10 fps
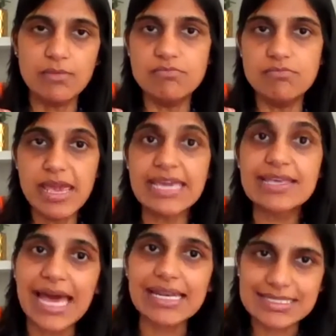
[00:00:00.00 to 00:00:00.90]
make
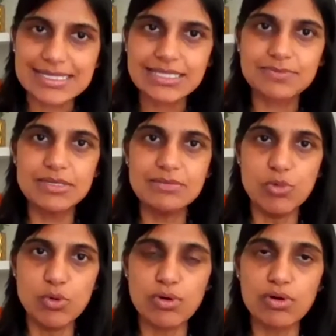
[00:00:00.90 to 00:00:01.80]
that assessment
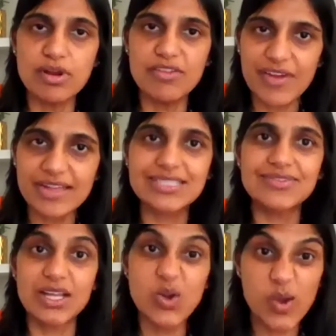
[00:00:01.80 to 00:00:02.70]
more effective
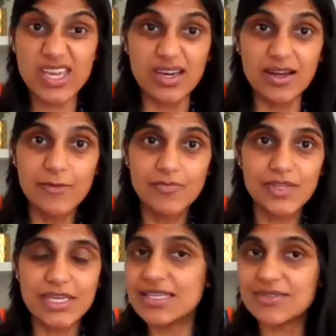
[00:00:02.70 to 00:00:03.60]
and quicker
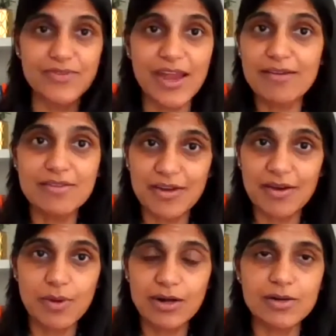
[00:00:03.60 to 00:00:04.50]
is very,
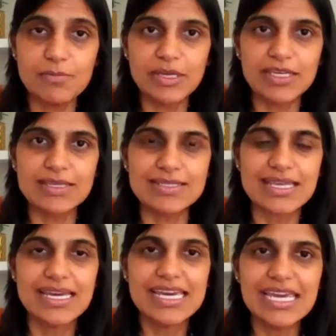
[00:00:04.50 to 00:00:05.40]
very welcome, because
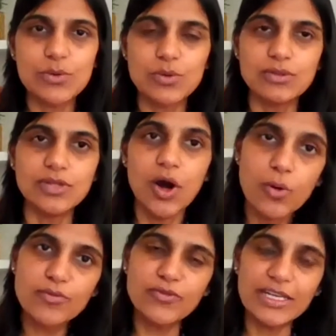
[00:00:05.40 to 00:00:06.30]
it will
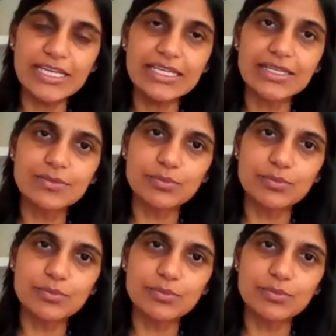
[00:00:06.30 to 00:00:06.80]
hopefully